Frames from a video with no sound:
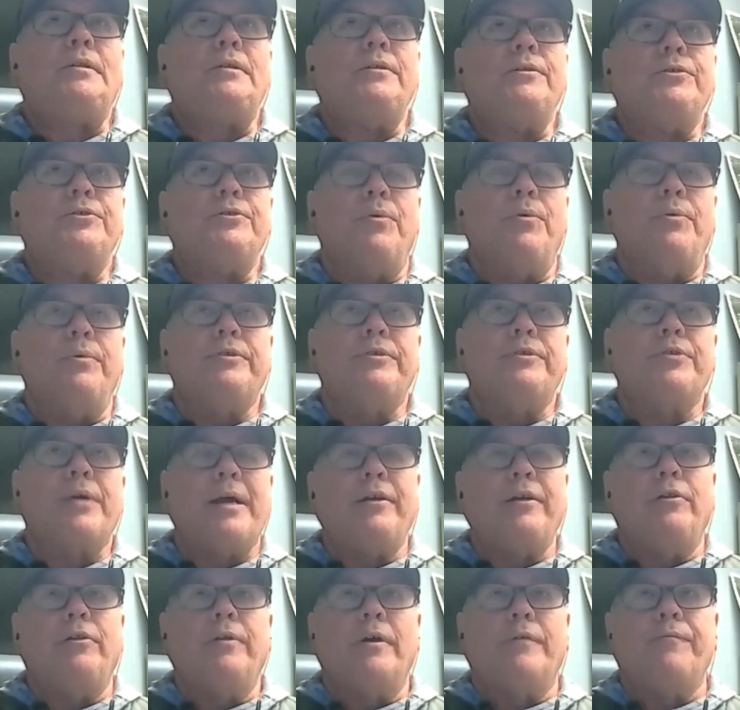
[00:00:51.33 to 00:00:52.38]
So we try
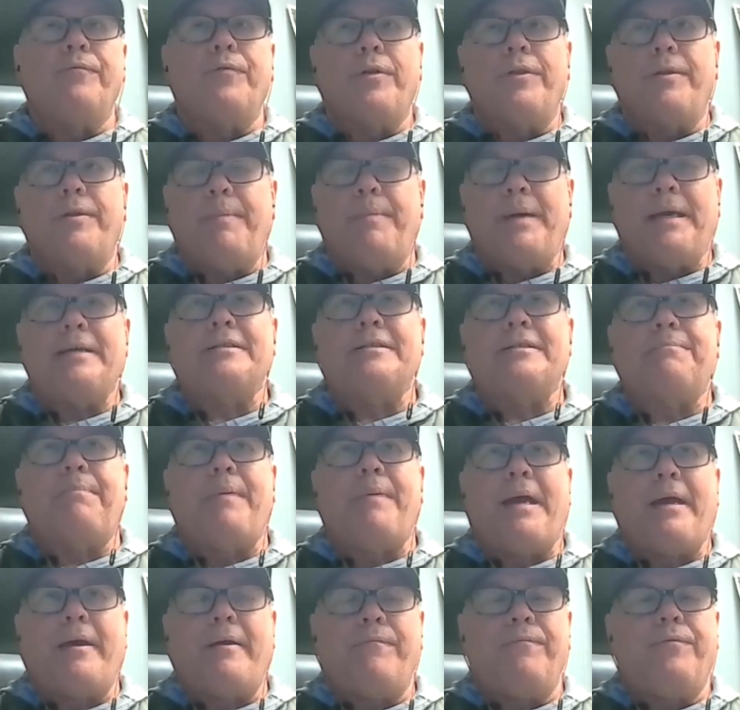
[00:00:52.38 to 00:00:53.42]
to look for the biggest
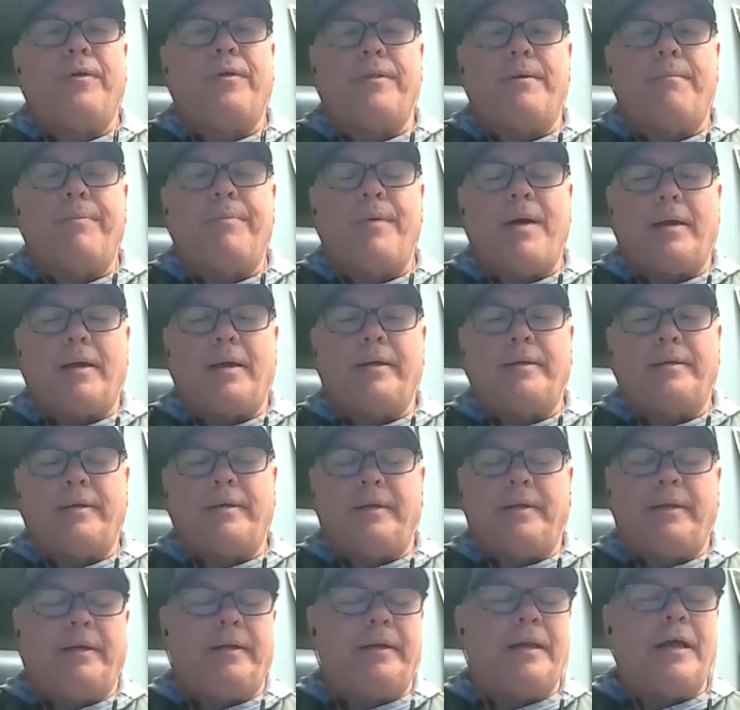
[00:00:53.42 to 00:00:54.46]
bang for the bucket,
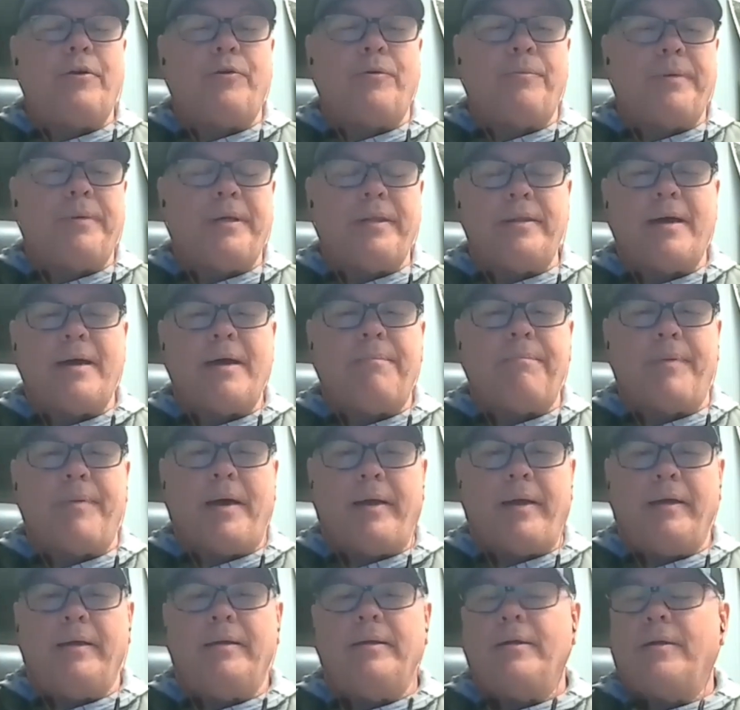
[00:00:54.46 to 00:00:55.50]
and I don't mean that
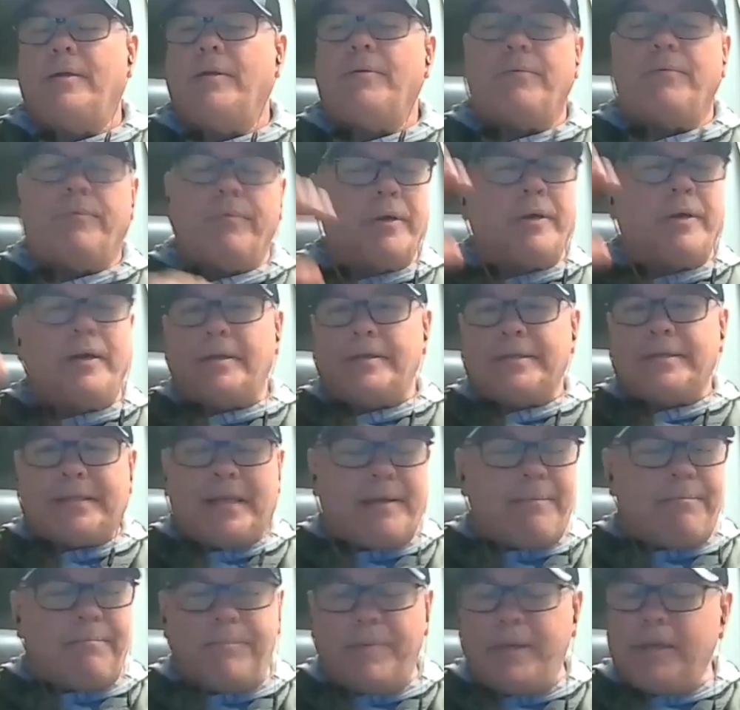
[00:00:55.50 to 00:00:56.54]
by we're going to
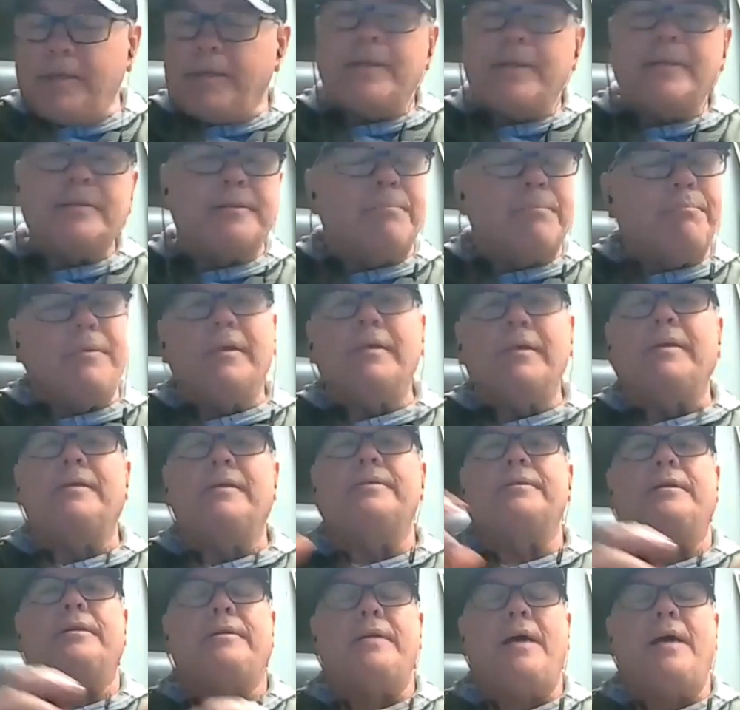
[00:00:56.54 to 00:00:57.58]
save millions and
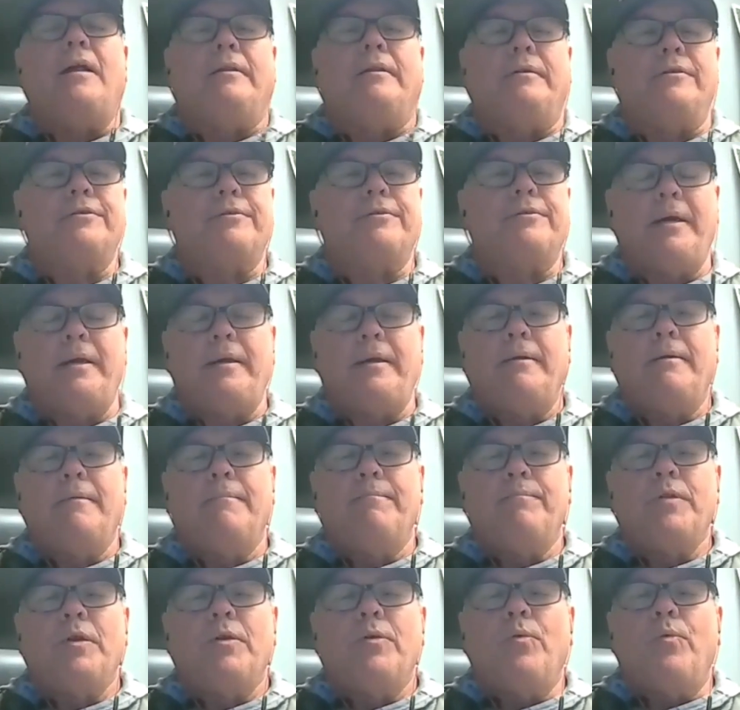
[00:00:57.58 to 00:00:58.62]
millions of dollars, right?
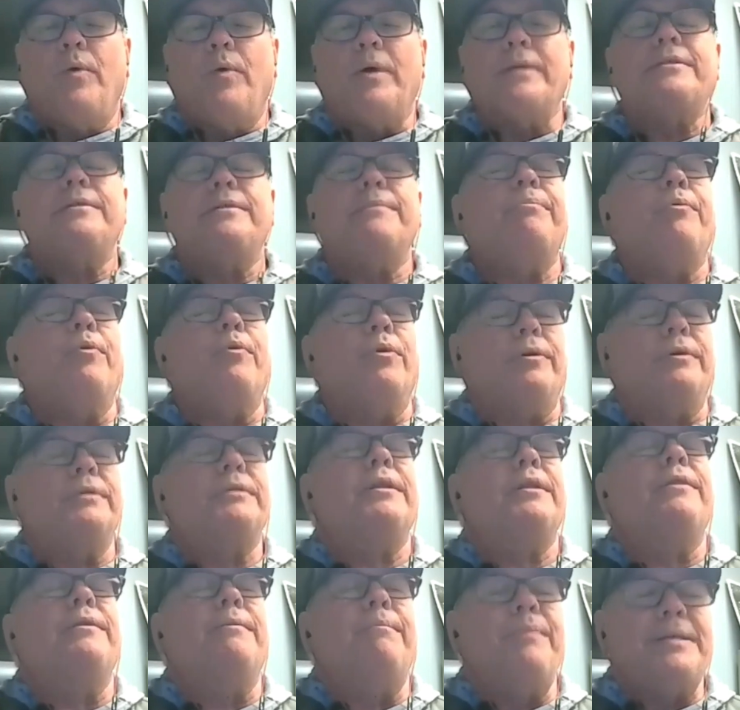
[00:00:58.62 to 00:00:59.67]
what's important
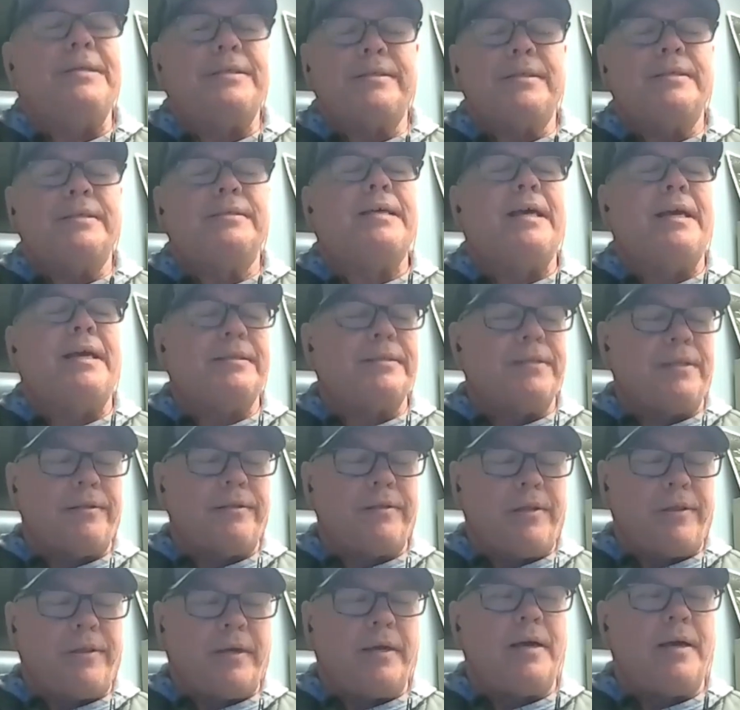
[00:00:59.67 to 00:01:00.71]
to the business case and
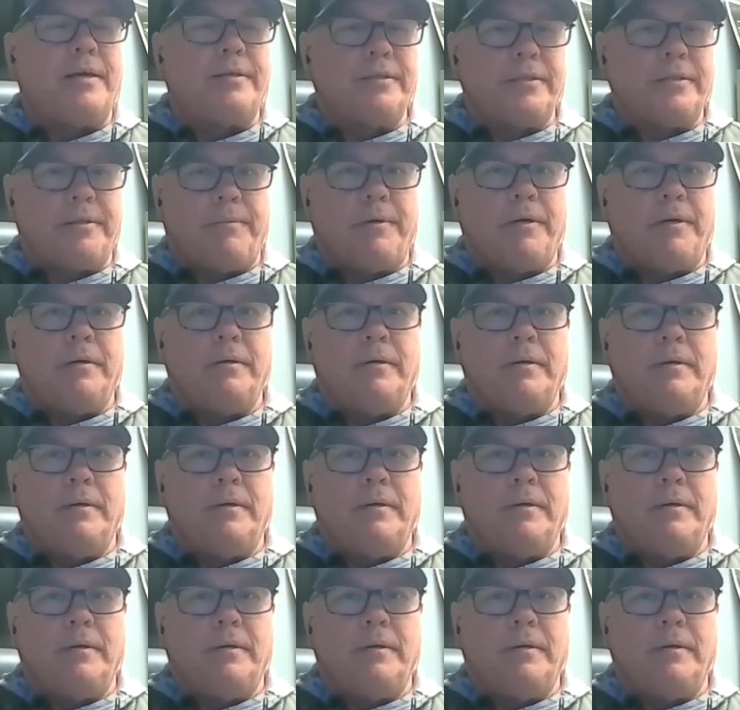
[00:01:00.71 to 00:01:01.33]
to the customer.